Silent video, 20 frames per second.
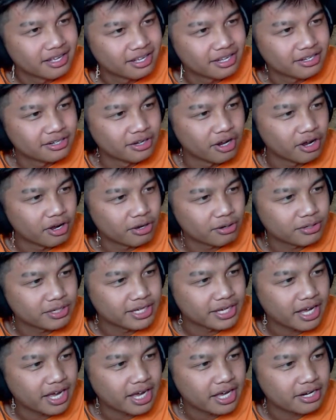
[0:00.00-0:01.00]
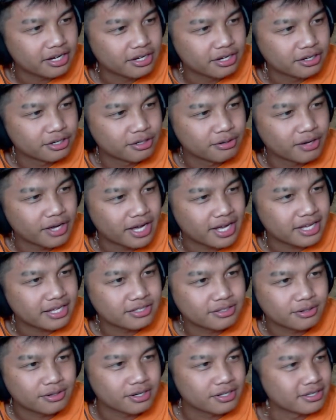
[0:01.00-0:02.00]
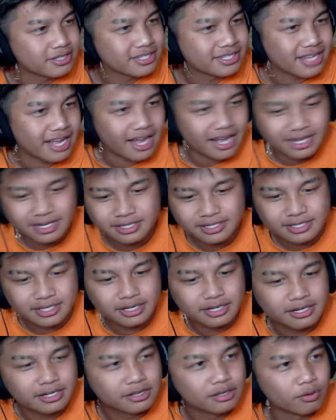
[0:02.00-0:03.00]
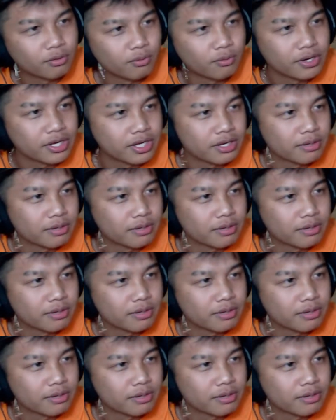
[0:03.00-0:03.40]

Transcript: No, get out of here, you ads. Hold on, this ad is getting in the way,